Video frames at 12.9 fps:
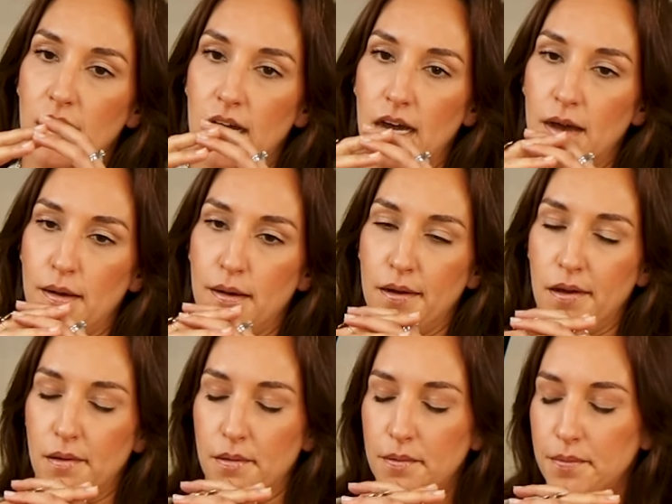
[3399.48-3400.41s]

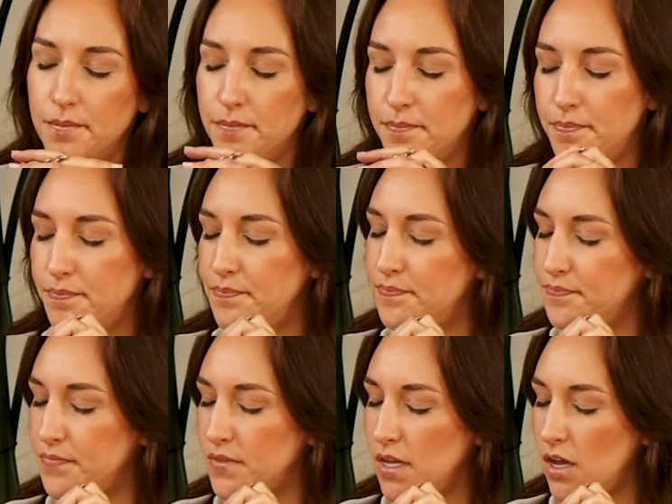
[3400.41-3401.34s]

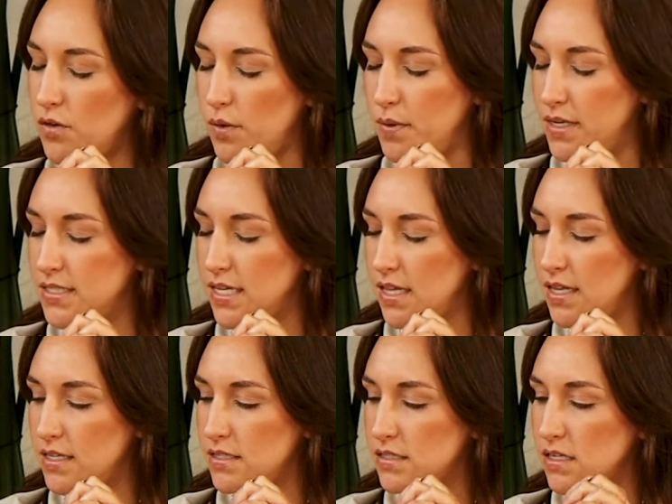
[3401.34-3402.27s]
do I want to
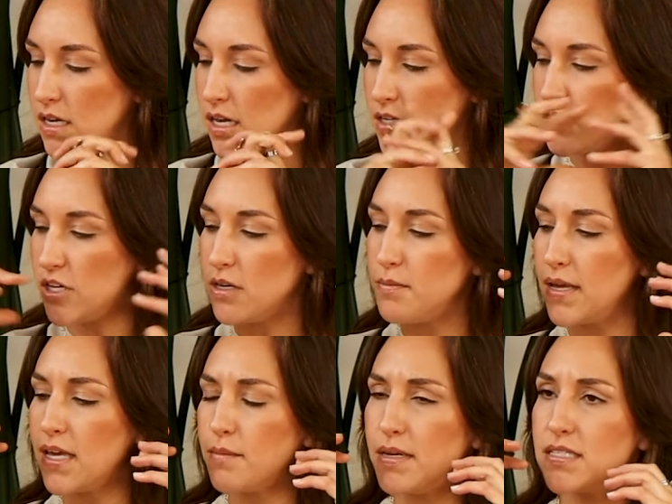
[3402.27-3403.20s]
say this? I started
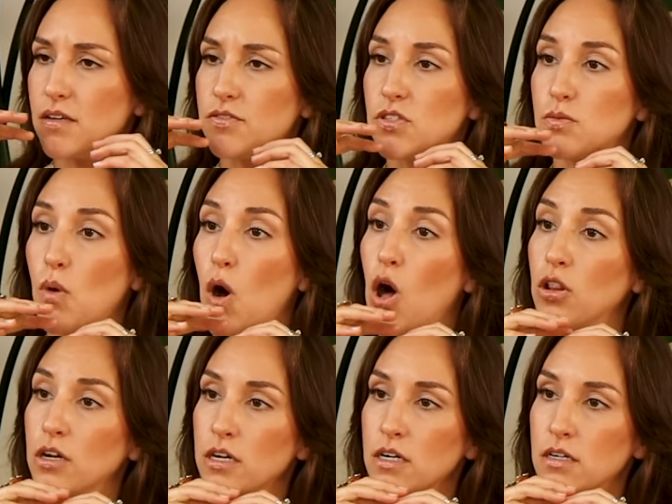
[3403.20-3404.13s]
making myself
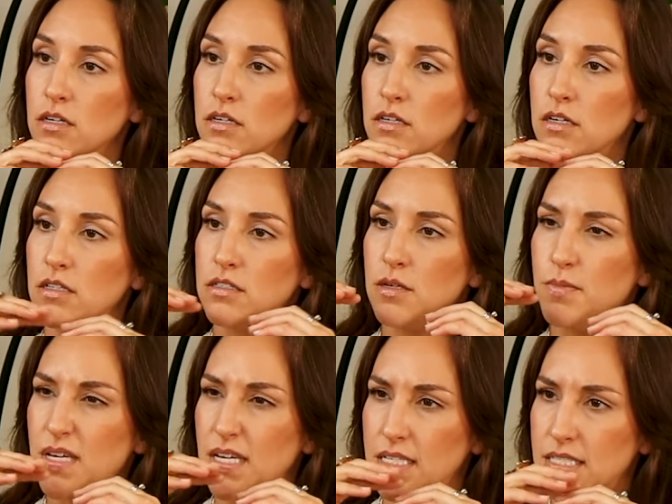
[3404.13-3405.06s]
smaller
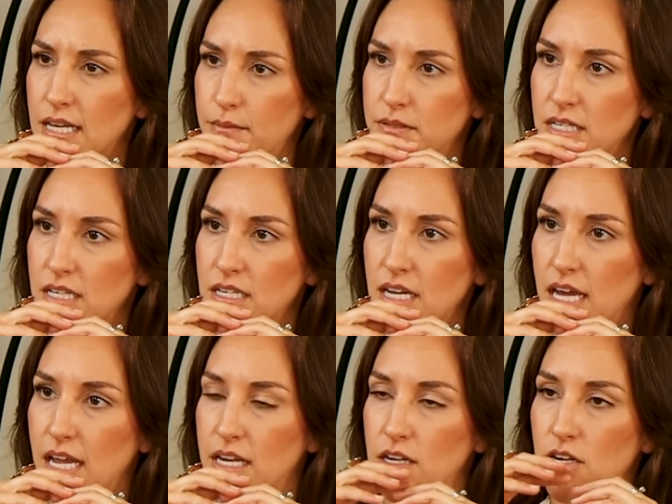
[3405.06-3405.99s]
to be
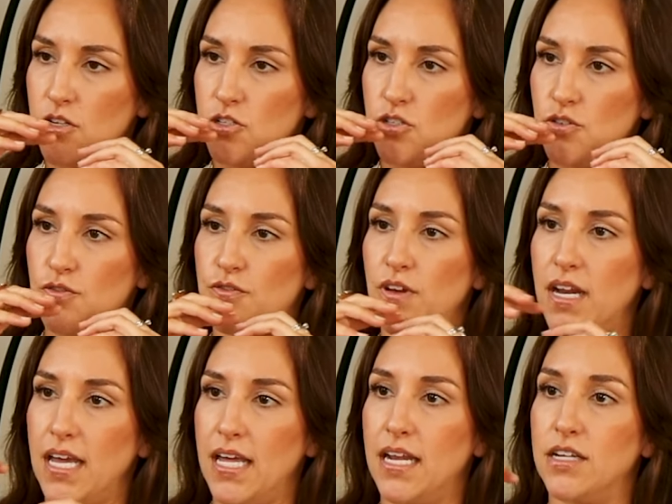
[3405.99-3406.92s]
accepted and to
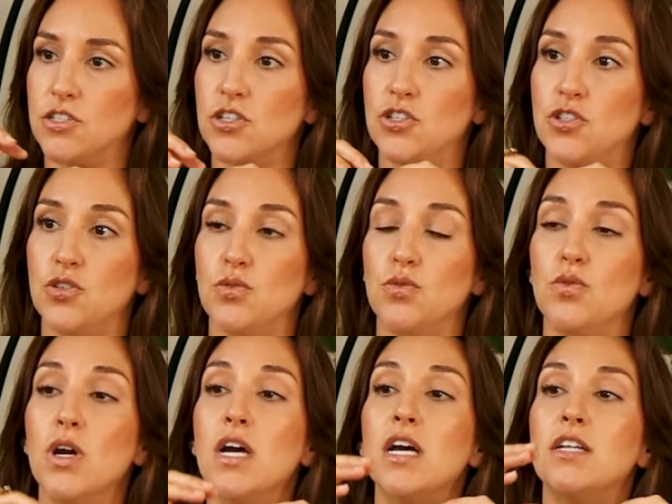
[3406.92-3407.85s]
fit in and
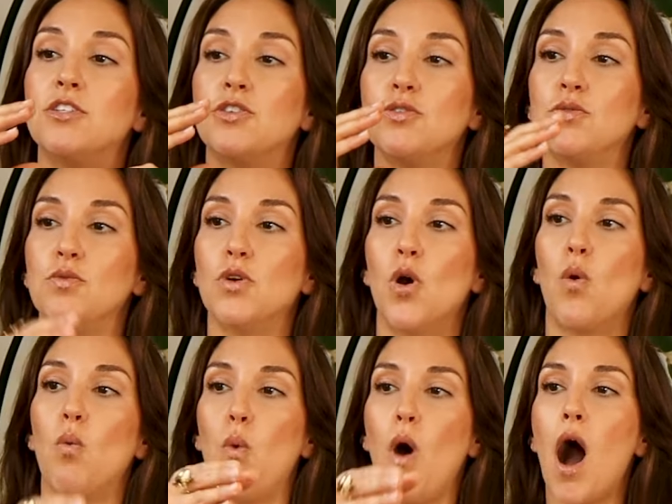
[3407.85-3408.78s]
to
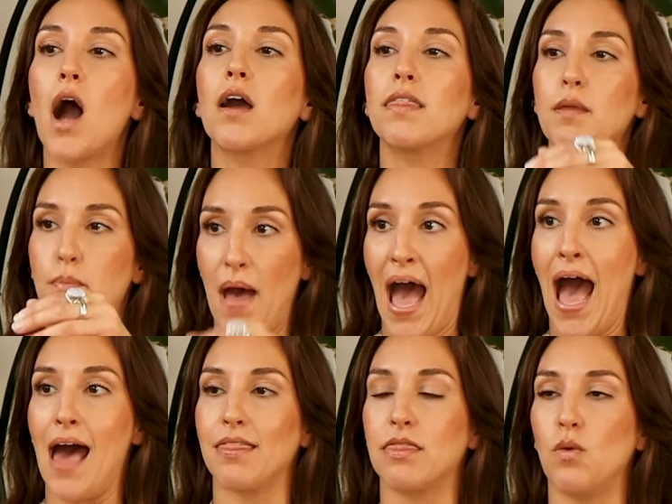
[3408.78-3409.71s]
walk the
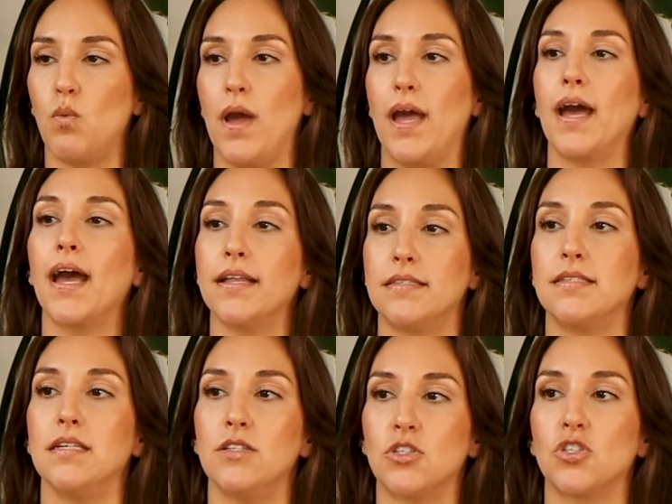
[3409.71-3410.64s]
path the way I had
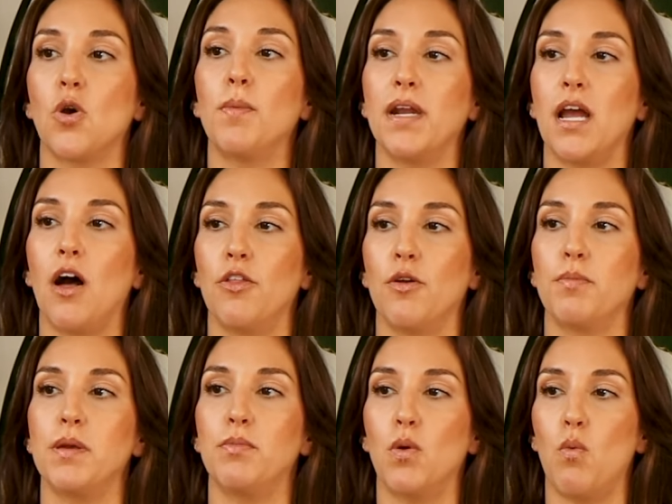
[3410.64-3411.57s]
seen so many
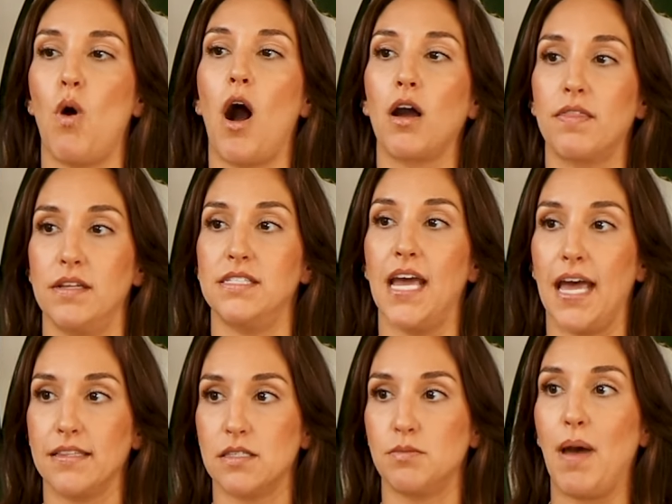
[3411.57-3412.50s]
other people walk the
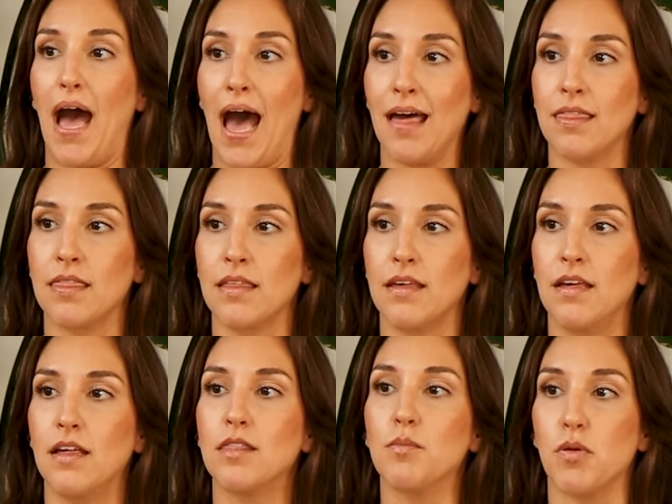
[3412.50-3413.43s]
dance path,
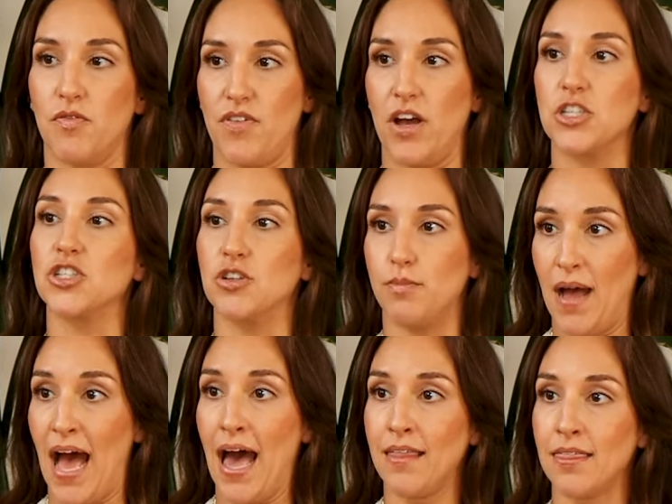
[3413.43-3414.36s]
the professional
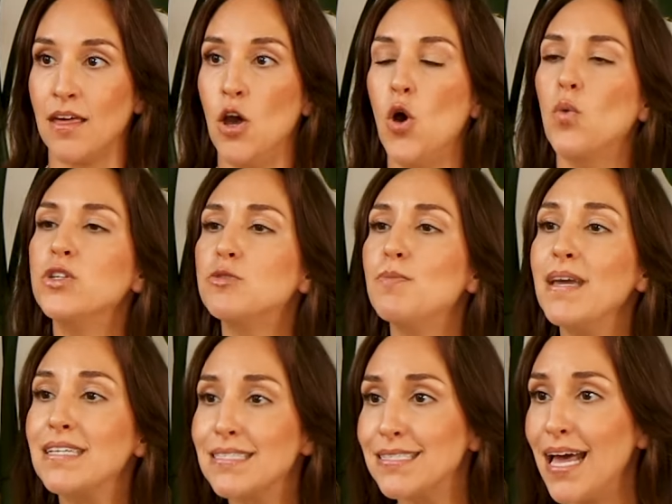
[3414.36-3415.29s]
path. Which
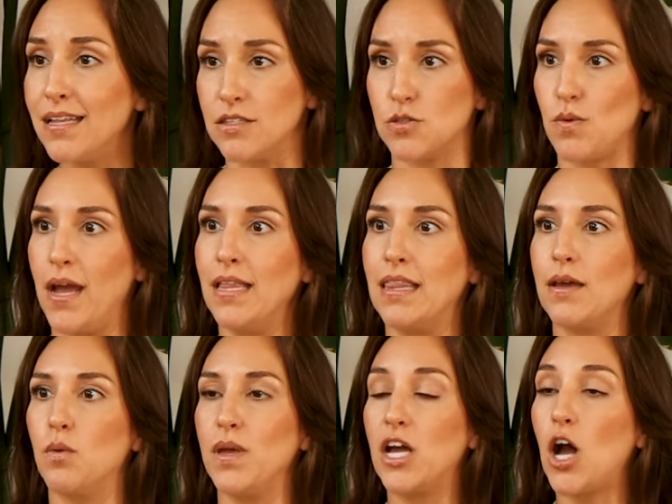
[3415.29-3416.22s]
makes sense, right?
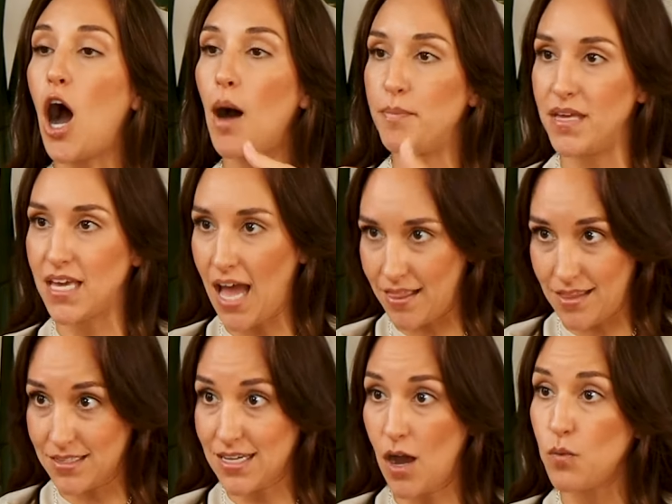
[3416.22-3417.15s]
Like we
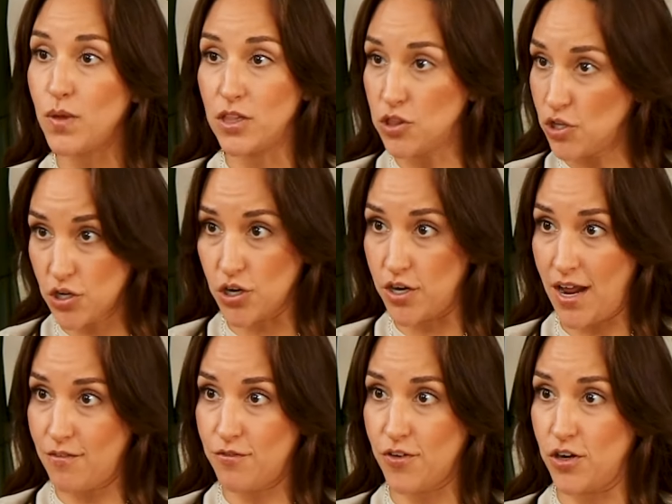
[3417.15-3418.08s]
copycat, that's how we
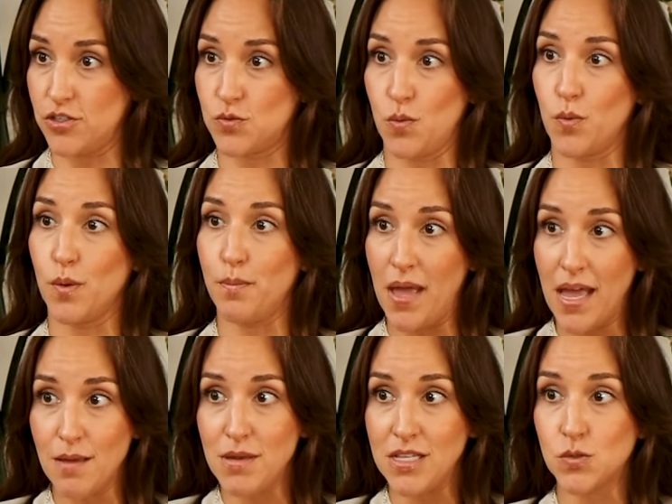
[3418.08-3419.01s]
learn at first. When we're
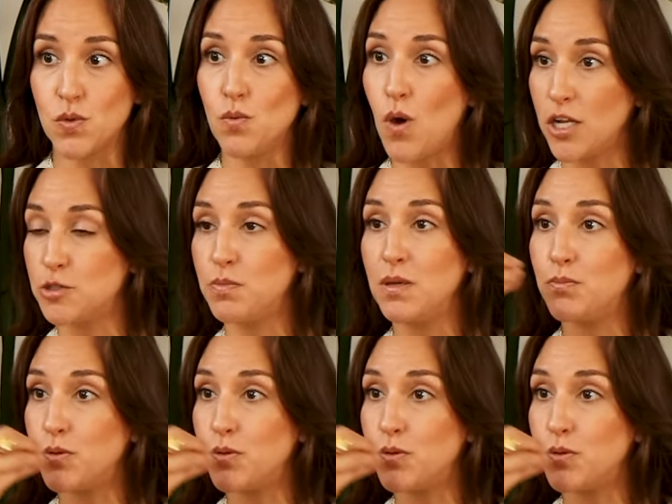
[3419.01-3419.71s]
babies, we watch